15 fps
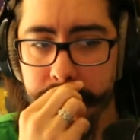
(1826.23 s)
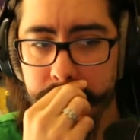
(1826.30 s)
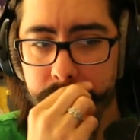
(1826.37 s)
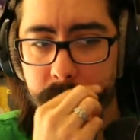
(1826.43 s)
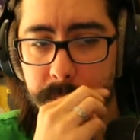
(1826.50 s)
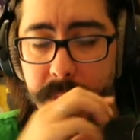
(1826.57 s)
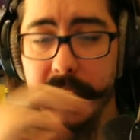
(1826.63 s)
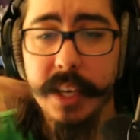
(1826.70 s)

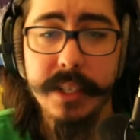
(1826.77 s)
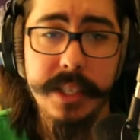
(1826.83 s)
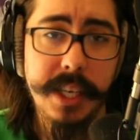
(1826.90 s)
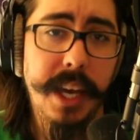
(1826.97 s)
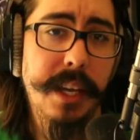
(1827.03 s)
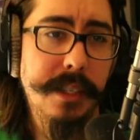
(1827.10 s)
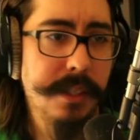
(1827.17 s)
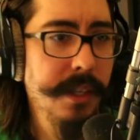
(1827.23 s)
Because
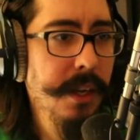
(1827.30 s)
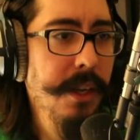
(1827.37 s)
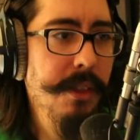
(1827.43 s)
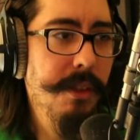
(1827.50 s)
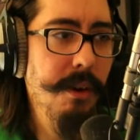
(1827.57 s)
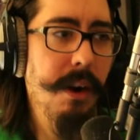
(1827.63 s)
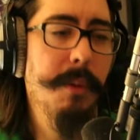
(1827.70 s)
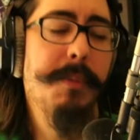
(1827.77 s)
yes,
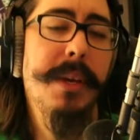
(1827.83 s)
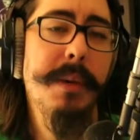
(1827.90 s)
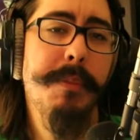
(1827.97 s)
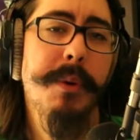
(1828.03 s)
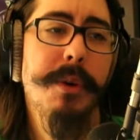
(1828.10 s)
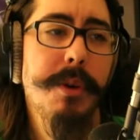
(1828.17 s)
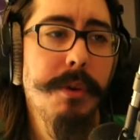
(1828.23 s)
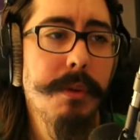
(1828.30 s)
there are
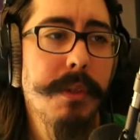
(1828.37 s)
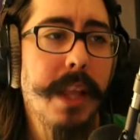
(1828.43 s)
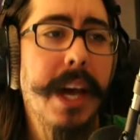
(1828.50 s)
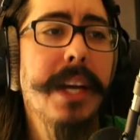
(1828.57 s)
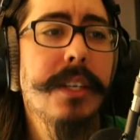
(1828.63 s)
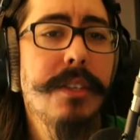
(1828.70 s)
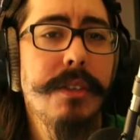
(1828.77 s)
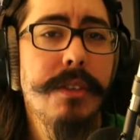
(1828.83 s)
people who
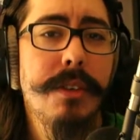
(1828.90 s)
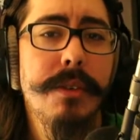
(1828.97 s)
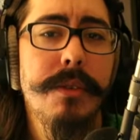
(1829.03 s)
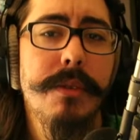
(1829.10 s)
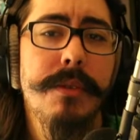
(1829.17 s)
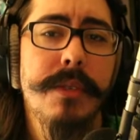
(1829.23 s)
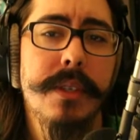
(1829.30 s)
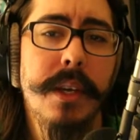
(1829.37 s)
like to
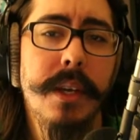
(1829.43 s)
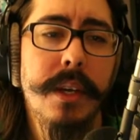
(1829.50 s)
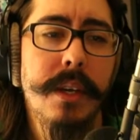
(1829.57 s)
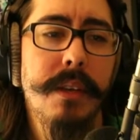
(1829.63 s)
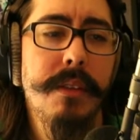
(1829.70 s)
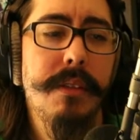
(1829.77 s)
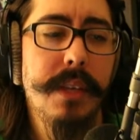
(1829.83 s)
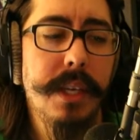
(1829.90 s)
use
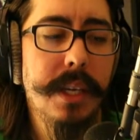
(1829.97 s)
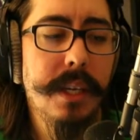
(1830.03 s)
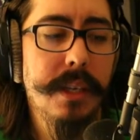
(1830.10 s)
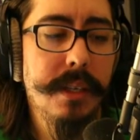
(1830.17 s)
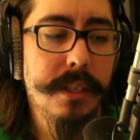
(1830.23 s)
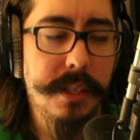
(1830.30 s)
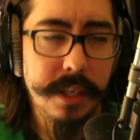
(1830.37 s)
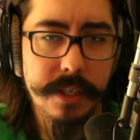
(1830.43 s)
the
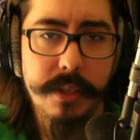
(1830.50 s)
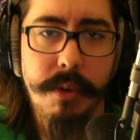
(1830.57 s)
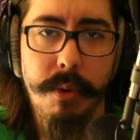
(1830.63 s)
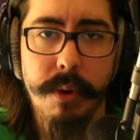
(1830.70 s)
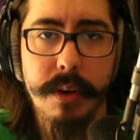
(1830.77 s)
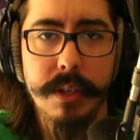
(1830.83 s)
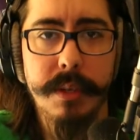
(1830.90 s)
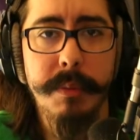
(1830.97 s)

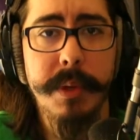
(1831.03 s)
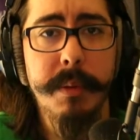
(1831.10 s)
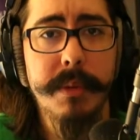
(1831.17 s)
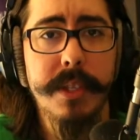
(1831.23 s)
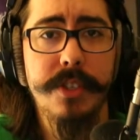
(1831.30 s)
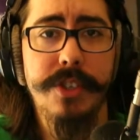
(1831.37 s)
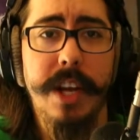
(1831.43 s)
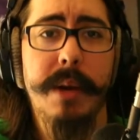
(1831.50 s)
Discord to be able
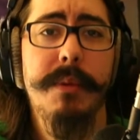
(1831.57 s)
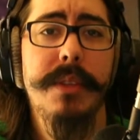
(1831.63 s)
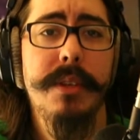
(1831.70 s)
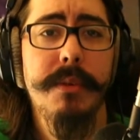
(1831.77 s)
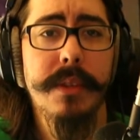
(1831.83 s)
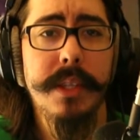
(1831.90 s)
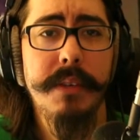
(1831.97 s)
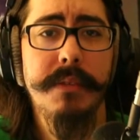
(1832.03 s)
to chat with you
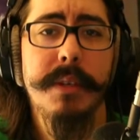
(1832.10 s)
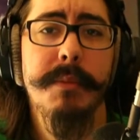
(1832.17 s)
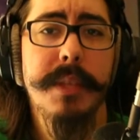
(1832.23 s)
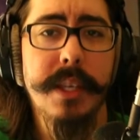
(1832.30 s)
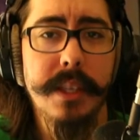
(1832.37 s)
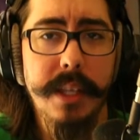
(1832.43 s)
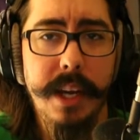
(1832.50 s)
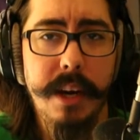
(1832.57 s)
and leave
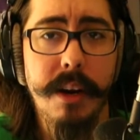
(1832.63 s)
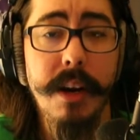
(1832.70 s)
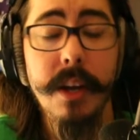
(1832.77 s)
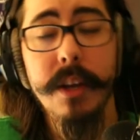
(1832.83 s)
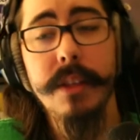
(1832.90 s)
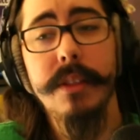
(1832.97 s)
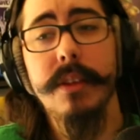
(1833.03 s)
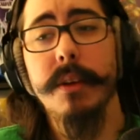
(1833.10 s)
something there.
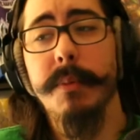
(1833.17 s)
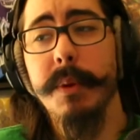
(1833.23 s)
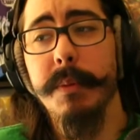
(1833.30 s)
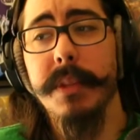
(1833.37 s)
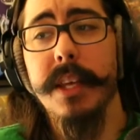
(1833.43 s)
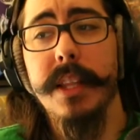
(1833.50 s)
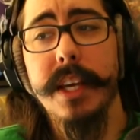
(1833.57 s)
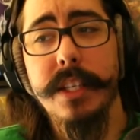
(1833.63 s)
There are people
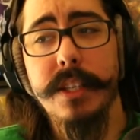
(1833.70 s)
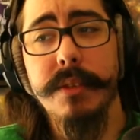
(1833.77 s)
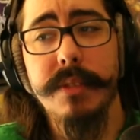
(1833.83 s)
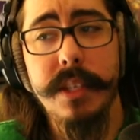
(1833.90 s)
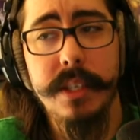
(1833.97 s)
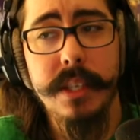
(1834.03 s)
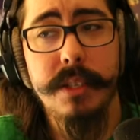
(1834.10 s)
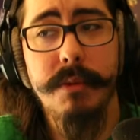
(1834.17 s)
that like to use
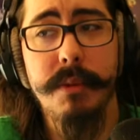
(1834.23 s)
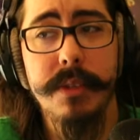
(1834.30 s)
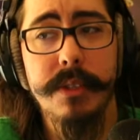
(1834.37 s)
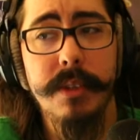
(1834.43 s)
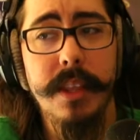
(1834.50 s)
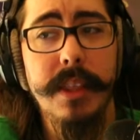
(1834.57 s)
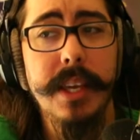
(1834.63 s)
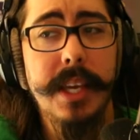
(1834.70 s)
the Discord so
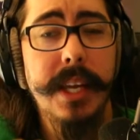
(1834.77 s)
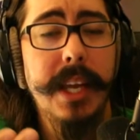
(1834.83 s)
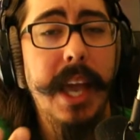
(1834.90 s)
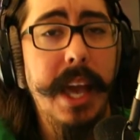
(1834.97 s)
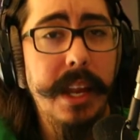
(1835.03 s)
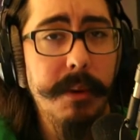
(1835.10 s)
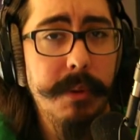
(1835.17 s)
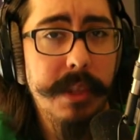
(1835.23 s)
that they can
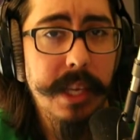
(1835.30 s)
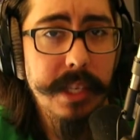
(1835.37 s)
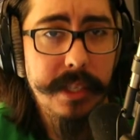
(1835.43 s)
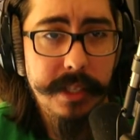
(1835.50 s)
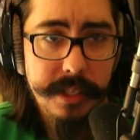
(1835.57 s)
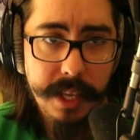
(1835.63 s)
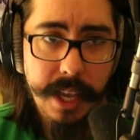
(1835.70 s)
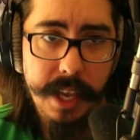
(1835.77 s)
edit what they
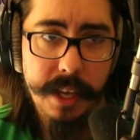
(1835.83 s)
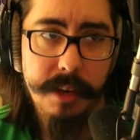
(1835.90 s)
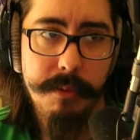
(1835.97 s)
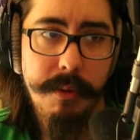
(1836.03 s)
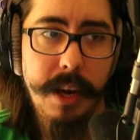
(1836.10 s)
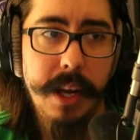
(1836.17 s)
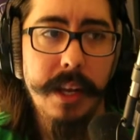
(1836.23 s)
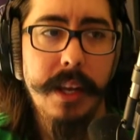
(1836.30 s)
said,
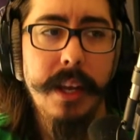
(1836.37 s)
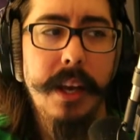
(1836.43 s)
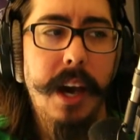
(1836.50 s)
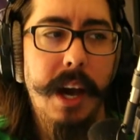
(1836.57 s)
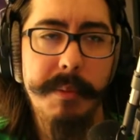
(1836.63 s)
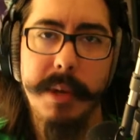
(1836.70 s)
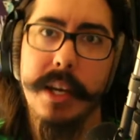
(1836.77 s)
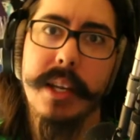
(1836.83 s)
right?
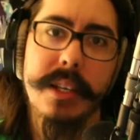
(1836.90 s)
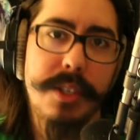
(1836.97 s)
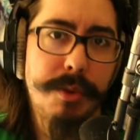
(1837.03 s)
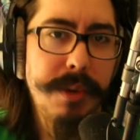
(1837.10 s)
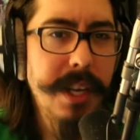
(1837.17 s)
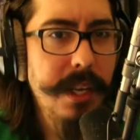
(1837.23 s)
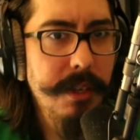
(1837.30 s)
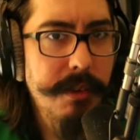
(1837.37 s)
I'm not going to
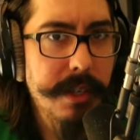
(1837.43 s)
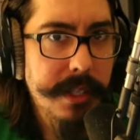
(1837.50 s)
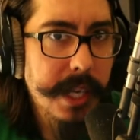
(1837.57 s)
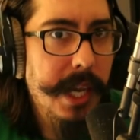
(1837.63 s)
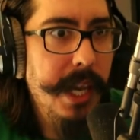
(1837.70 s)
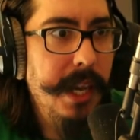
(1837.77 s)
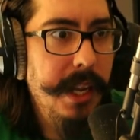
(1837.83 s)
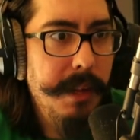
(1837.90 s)
tweet at you because I
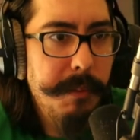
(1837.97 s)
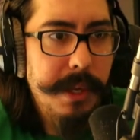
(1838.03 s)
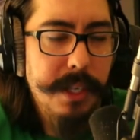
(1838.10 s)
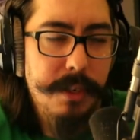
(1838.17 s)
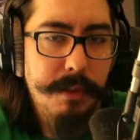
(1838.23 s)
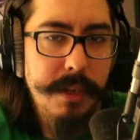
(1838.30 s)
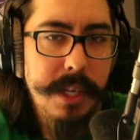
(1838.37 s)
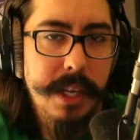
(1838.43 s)
can't edit my
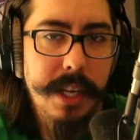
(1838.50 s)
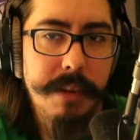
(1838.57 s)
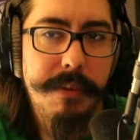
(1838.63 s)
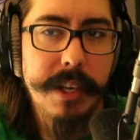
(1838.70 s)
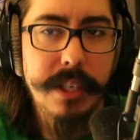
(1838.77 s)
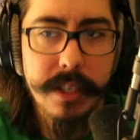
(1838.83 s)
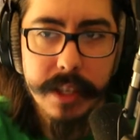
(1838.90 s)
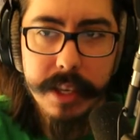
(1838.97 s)
tweet. And if
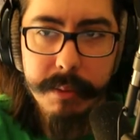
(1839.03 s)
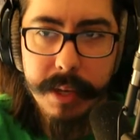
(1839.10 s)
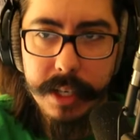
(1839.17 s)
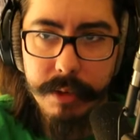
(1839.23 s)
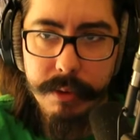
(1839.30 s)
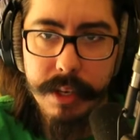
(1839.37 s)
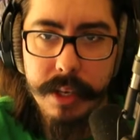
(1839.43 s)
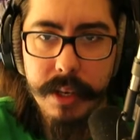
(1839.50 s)
I delete my
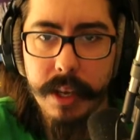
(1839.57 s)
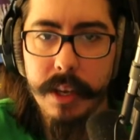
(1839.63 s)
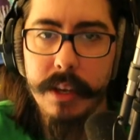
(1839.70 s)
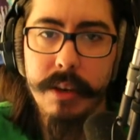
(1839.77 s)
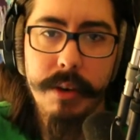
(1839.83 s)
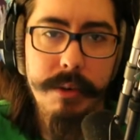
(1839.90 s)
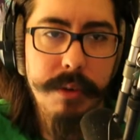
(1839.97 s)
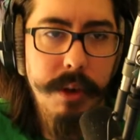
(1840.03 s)
tweet,
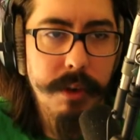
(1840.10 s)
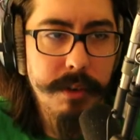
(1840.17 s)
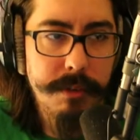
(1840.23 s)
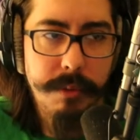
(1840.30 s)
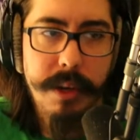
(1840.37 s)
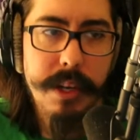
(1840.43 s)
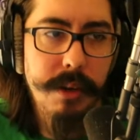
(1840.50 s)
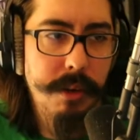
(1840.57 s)
who knows
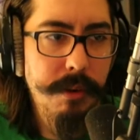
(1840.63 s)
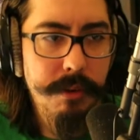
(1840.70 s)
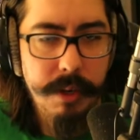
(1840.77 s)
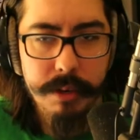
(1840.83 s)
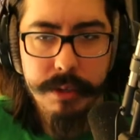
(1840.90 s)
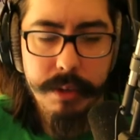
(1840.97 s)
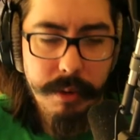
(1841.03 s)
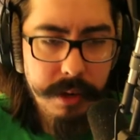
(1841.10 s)

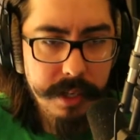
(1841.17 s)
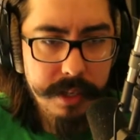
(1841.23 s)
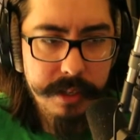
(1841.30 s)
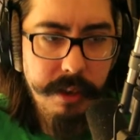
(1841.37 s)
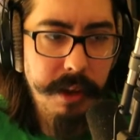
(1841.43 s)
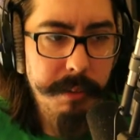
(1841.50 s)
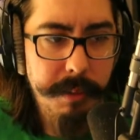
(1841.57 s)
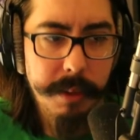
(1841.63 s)
who already
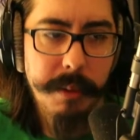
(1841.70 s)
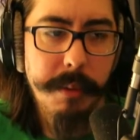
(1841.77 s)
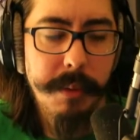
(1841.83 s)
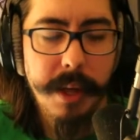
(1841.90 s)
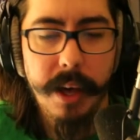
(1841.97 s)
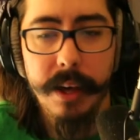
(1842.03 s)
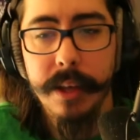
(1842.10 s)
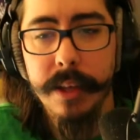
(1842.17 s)
saw it, blah, blah, blah.